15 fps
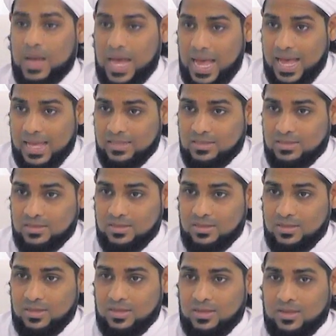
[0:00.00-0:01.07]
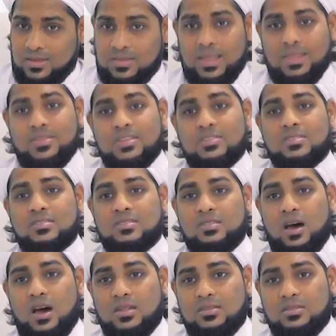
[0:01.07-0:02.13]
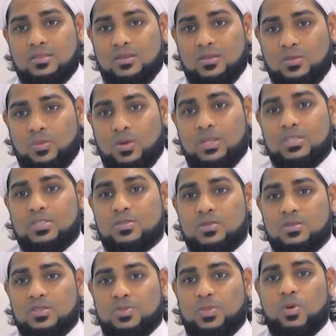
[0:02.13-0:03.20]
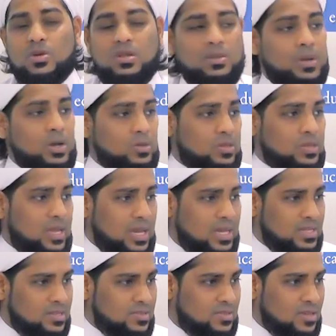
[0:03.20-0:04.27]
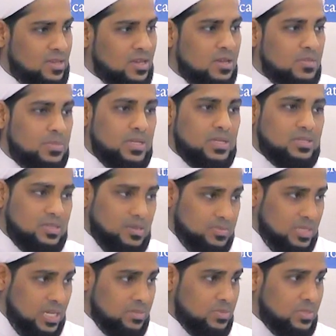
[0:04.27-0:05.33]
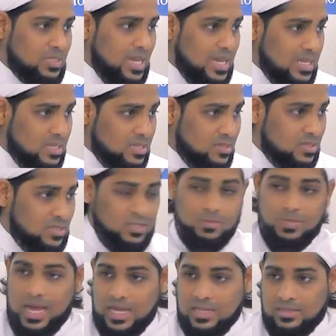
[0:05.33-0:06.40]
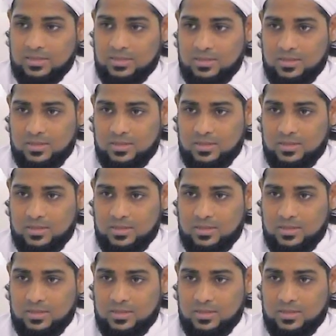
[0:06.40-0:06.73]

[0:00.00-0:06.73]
bad, then this is not what is spoken about in the hadith. Because sometimes silence is bad.